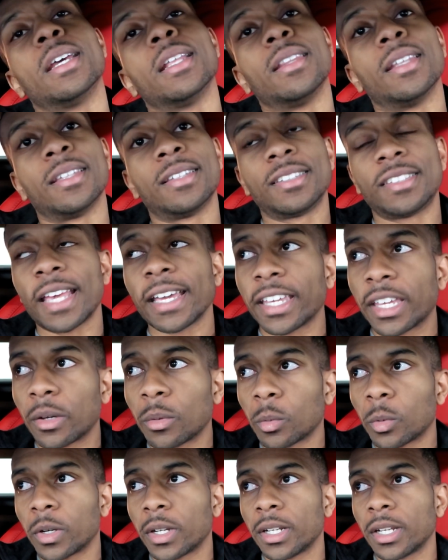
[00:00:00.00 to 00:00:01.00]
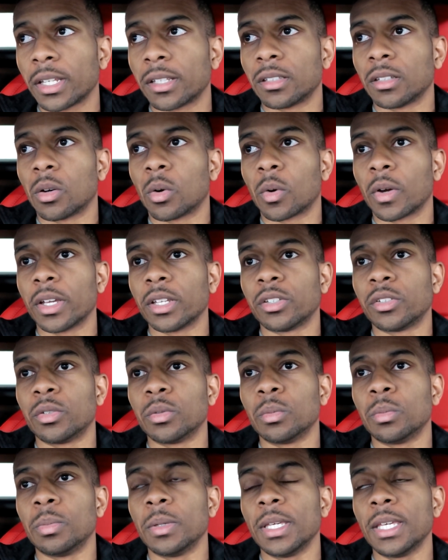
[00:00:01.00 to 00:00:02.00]
The second one is going
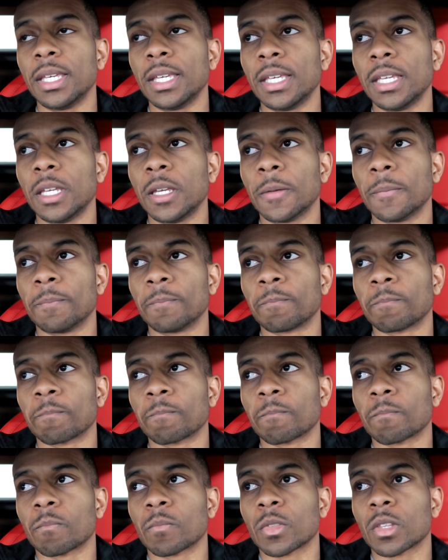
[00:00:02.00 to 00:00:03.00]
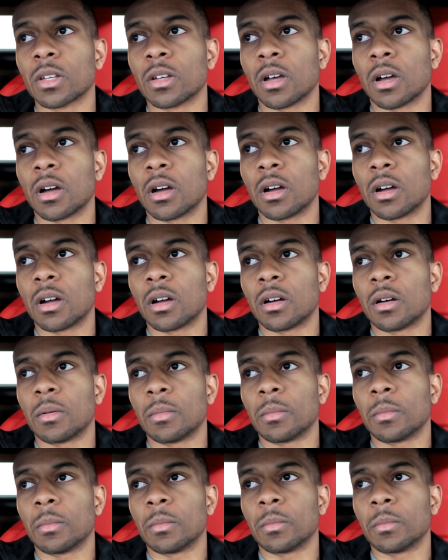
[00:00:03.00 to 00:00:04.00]
to be
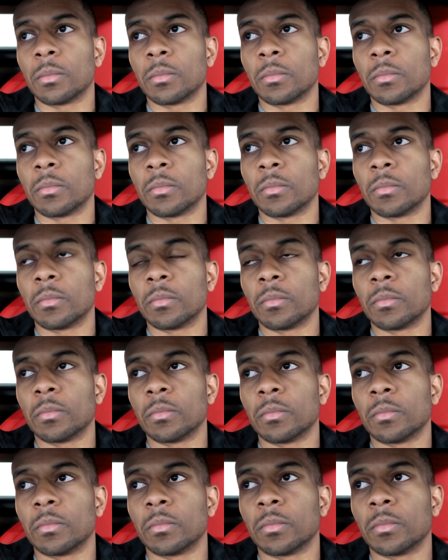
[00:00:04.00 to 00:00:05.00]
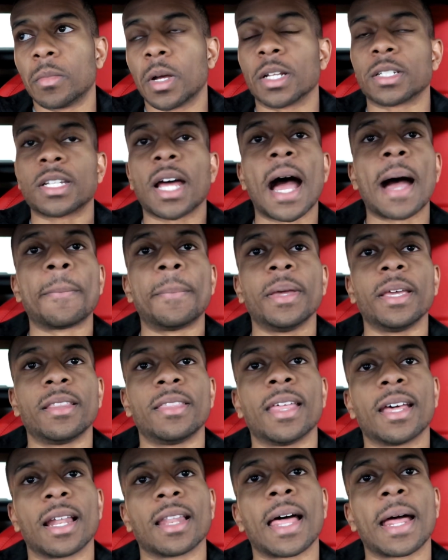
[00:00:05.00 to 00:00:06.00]
a topic
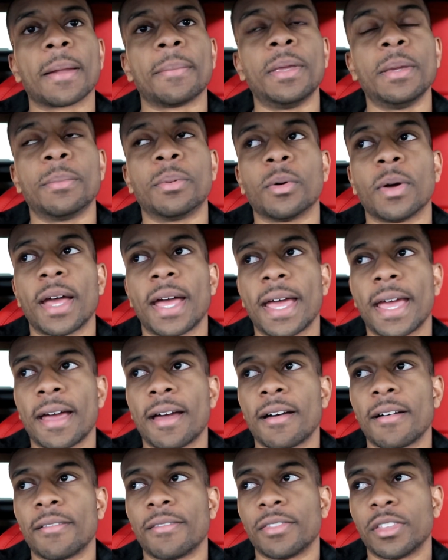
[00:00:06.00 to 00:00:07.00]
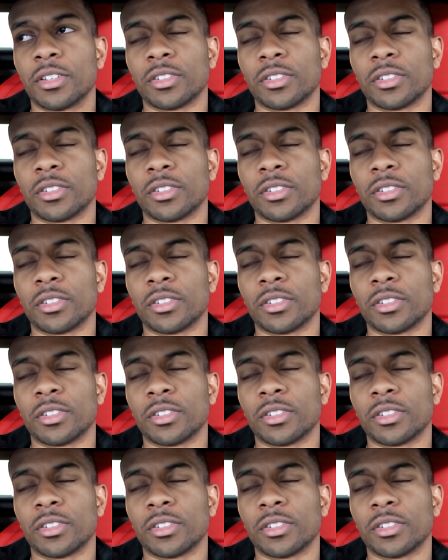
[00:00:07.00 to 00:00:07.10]
that a lot of people have.